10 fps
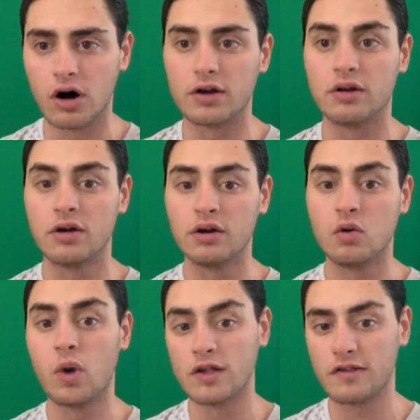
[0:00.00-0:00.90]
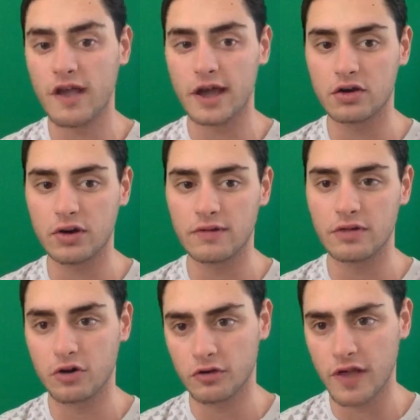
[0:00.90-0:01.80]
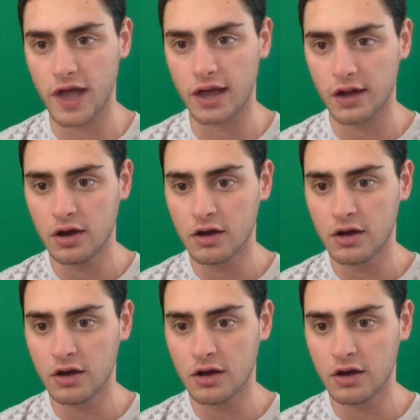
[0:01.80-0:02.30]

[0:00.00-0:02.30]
on Wednesday or even Thursday.